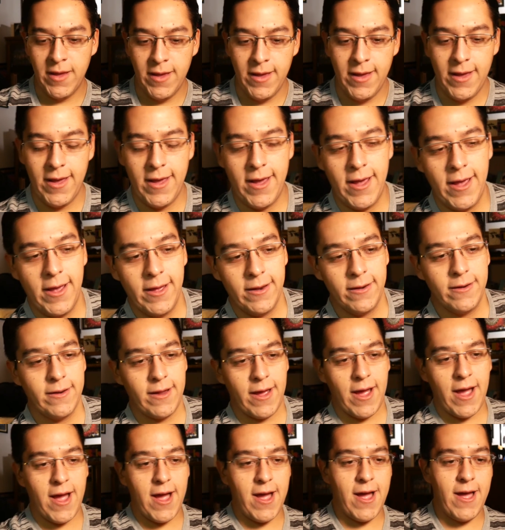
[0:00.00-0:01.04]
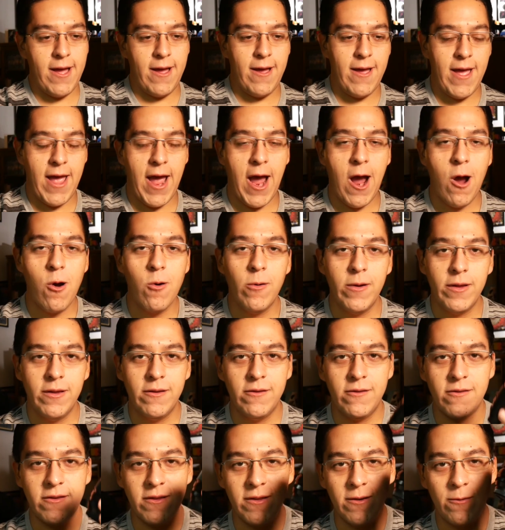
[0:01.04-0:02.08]
And how
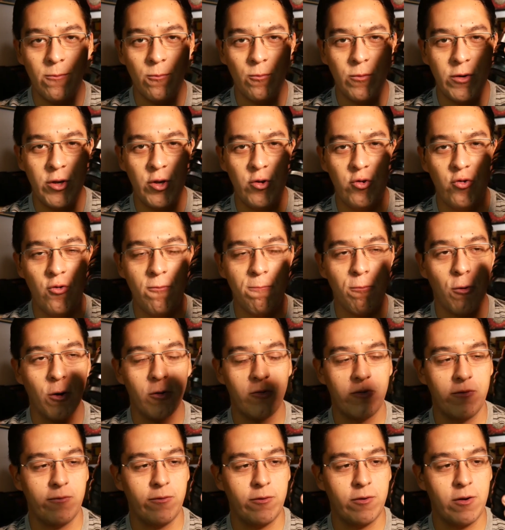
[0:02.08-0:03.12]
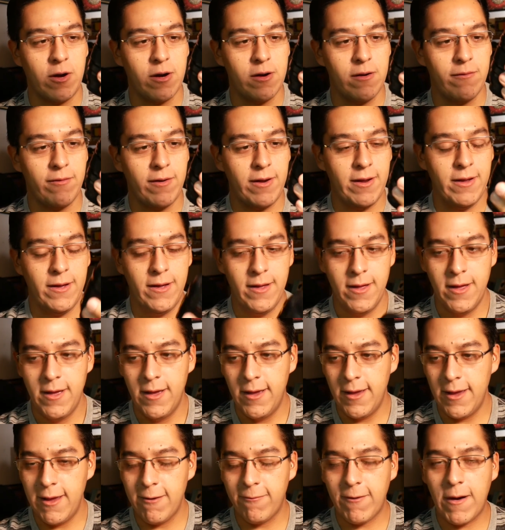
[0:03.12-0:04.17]
is it when you do portrait photography?
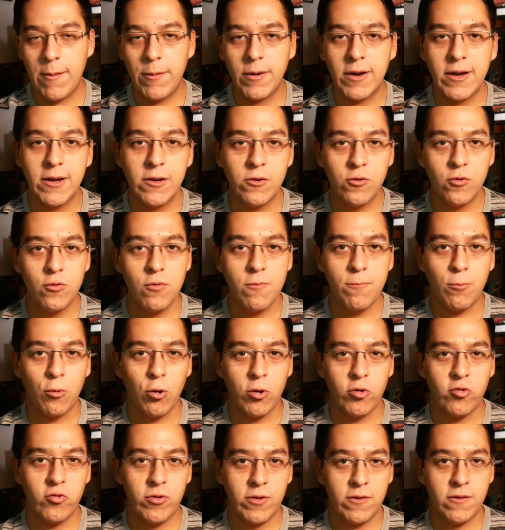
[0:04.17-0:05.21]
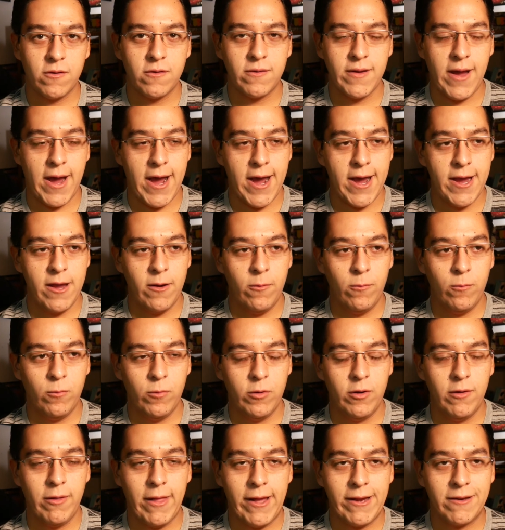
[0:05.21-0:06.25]
If I were going to do portraits, I
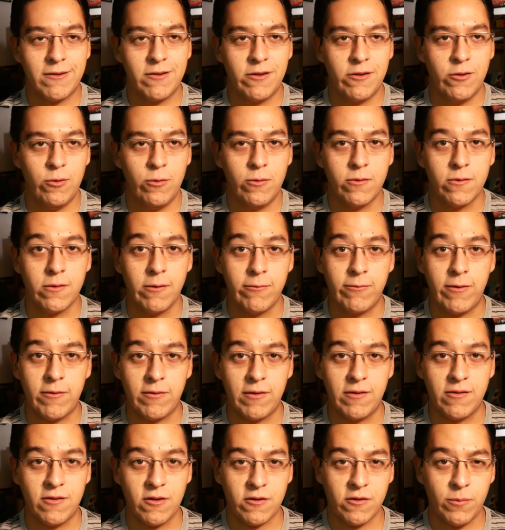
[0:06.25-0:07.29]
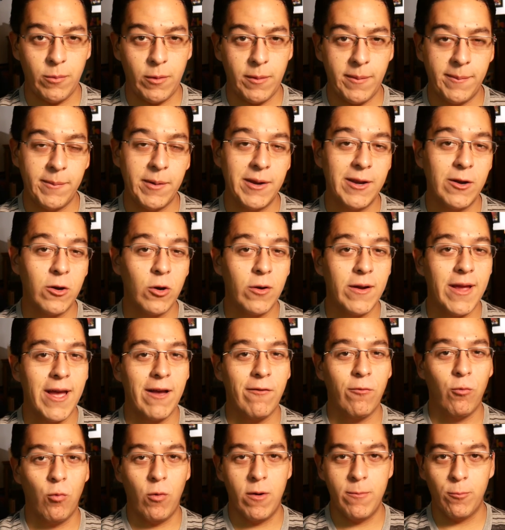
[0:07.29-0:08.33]
would like to use the 56mm
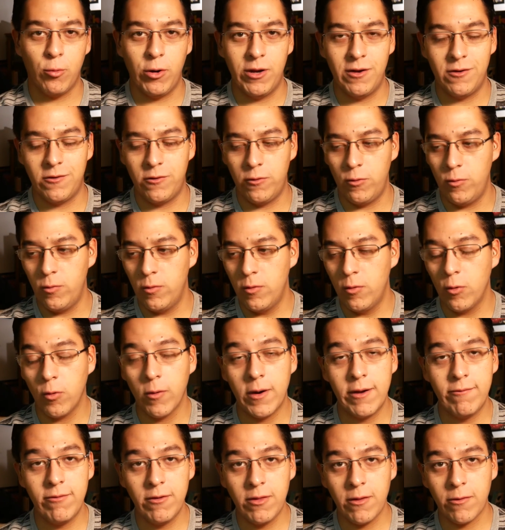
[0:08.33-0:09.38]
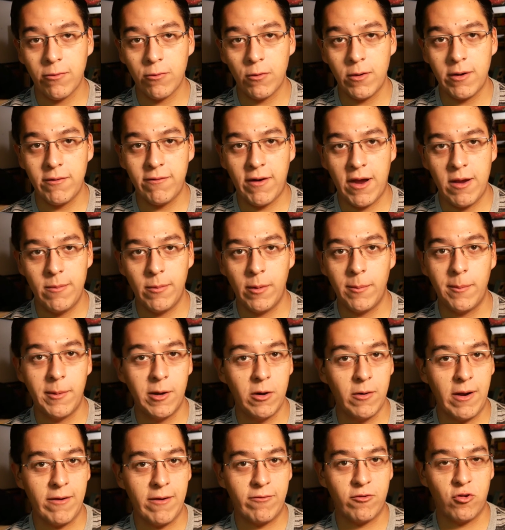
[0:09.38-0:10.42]
f1.2, or even the
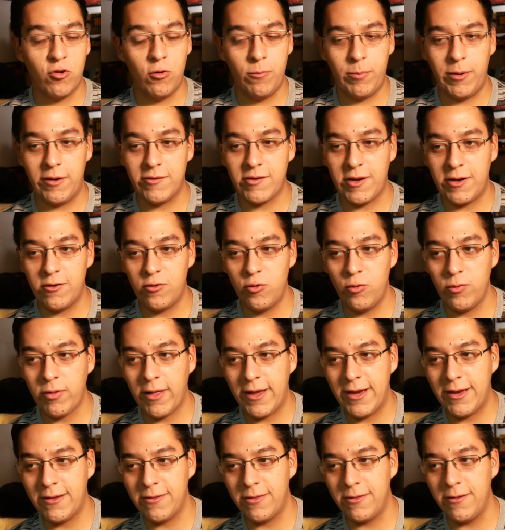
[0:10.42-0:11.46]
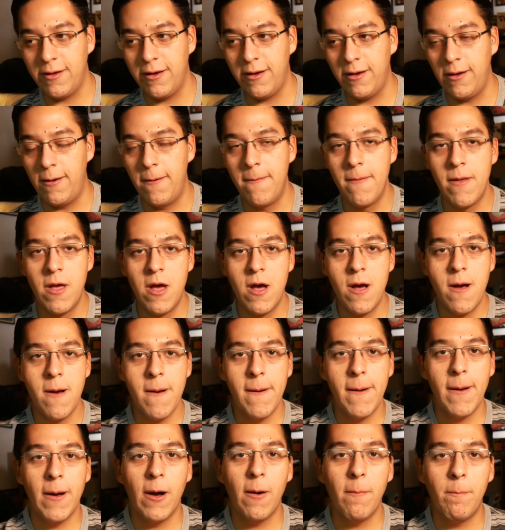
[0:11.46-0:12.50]
35mm f2, because I do like the
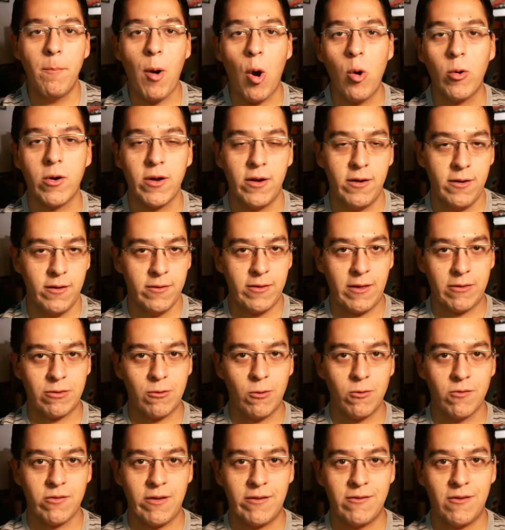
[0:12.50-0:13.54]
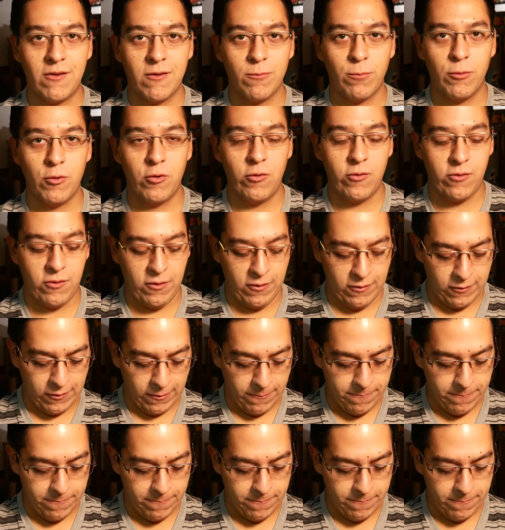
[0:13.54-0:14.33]
bokeh that those lenses produces.